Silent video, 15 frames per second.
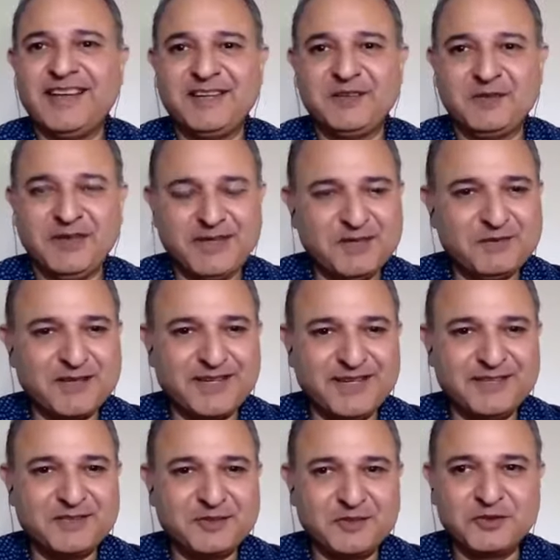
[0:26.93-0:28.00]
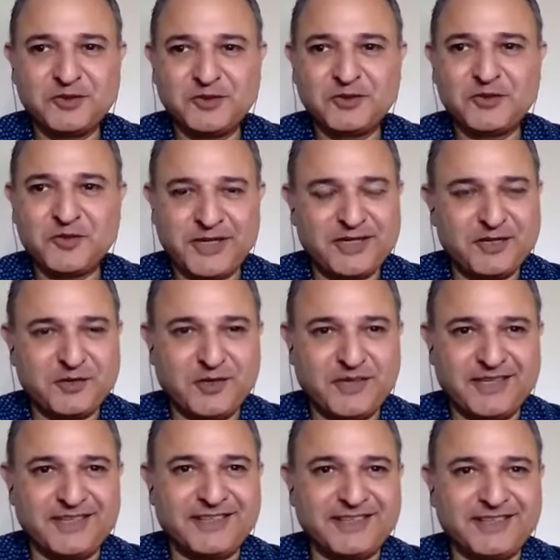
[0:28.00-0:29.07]
and welcome again to
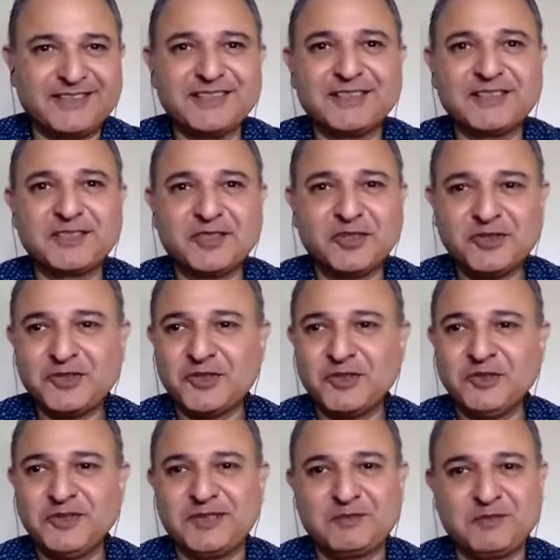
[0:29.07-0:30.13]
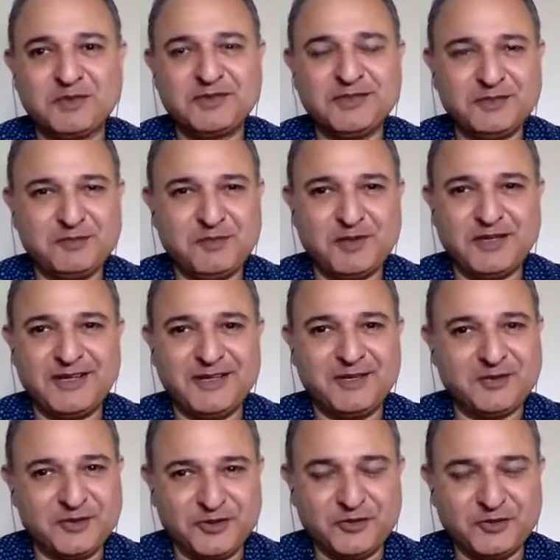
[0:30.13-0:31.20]
2020, the talk show that puts the
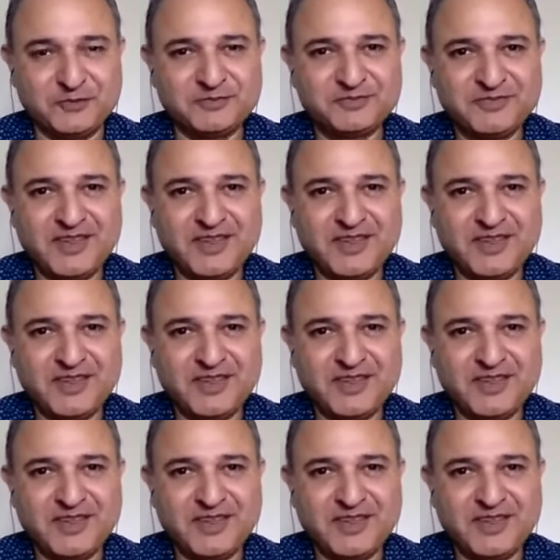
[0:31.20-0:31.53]
spotlight on you.